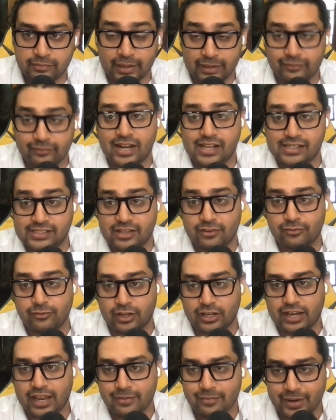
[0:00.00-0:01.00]
But when I say
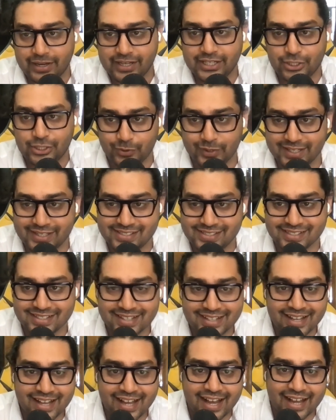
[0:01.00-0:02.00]
work, I mean tweets,
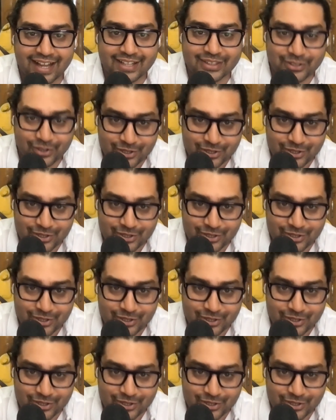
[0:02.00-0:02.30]
uh,